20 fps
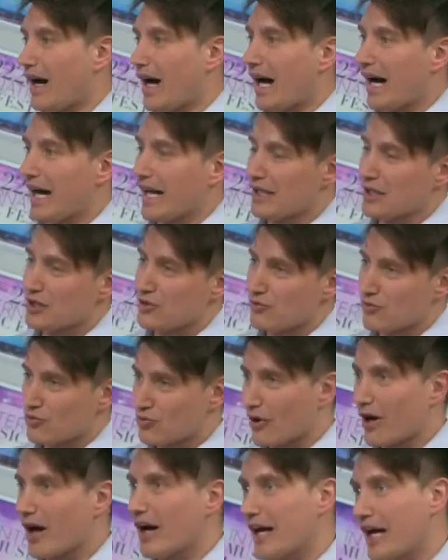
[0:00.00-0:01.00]
I
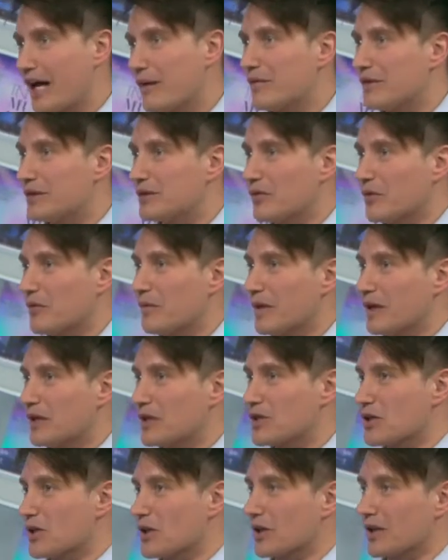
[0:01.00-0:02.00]
draw him into a
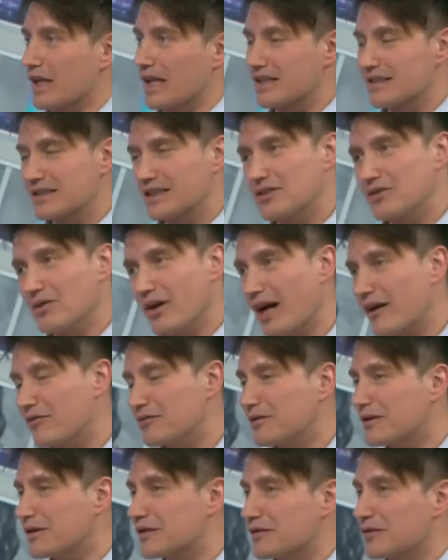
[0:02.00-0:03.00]
picture, and I said, you have
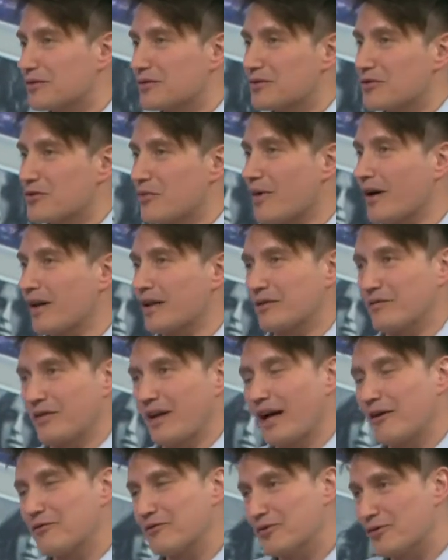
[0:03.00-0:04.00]
to listen to Jamala, and we
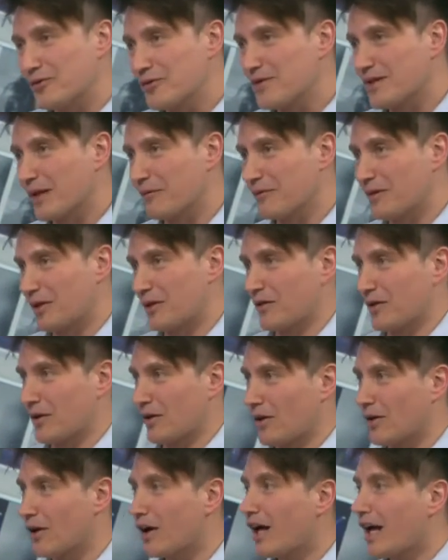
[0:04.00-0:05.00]
have to do something with
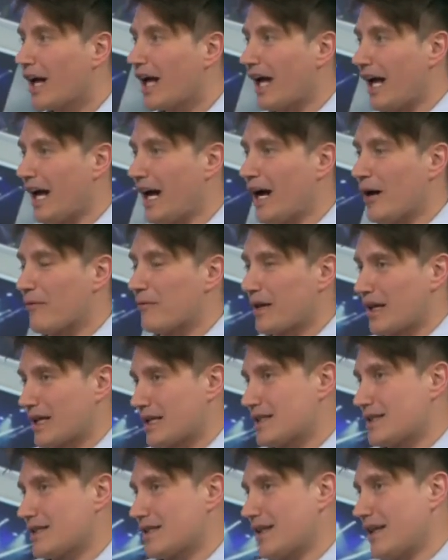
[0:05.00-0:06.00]
her,
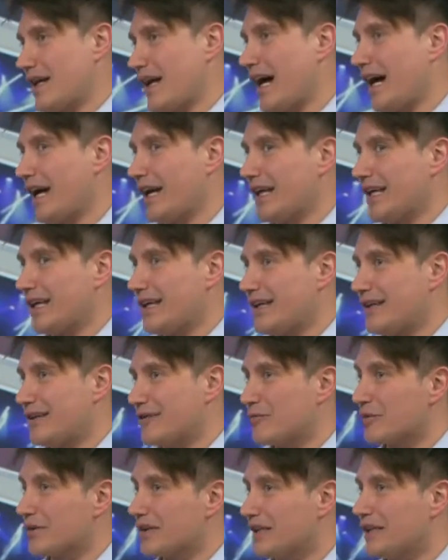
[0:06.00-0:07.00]
because I
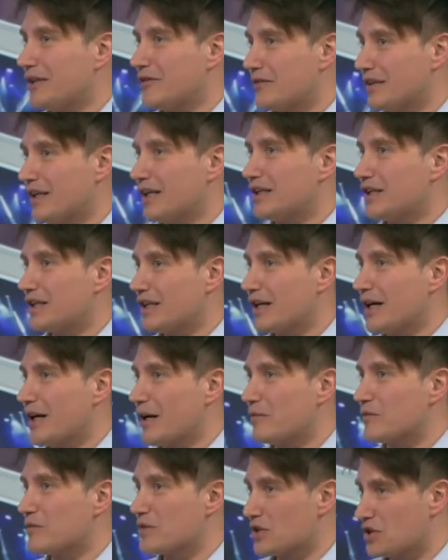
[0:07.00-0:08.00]
believe that
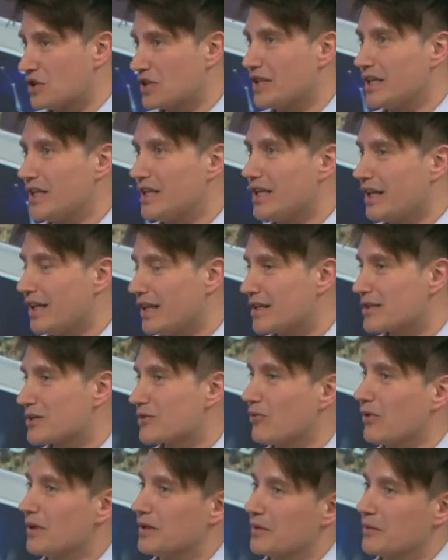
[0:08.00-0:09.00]
she is
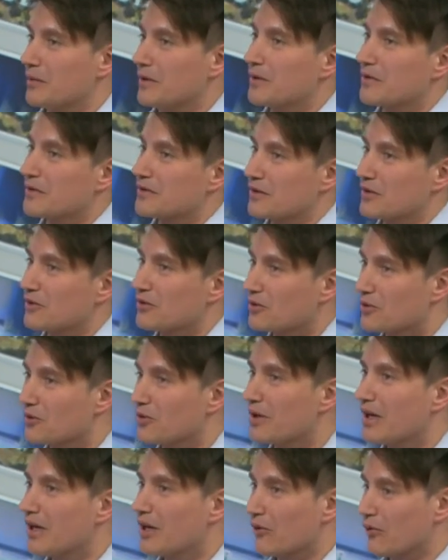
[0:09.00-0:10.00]
one person
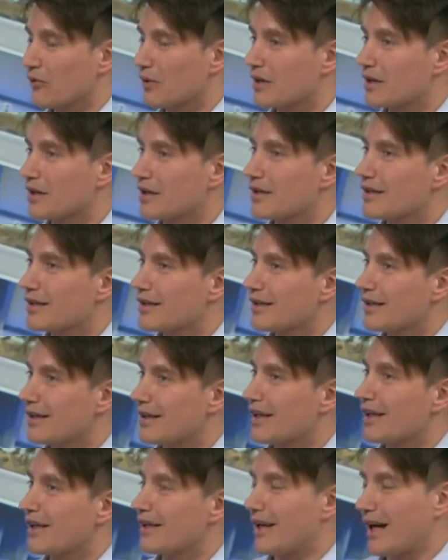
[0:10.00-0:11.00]
who will,
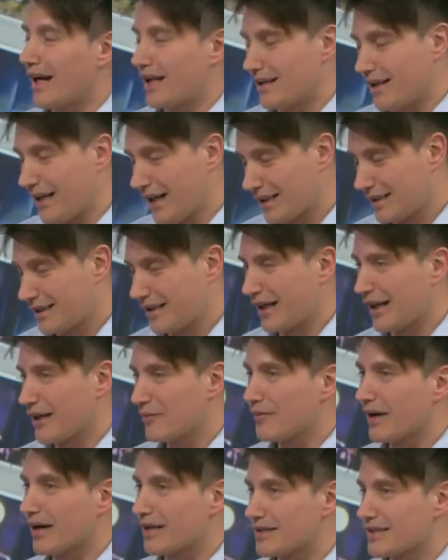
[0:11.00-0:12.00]
at that
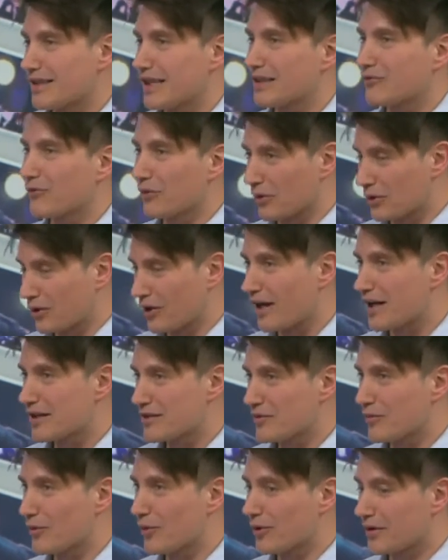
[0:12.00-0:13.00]
time, I said, we'll cross
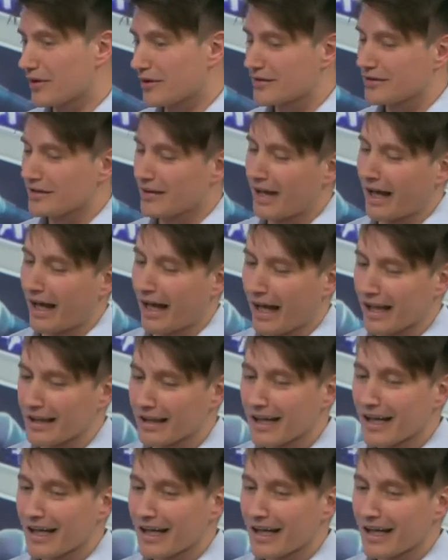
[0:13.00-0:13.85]
the borders, and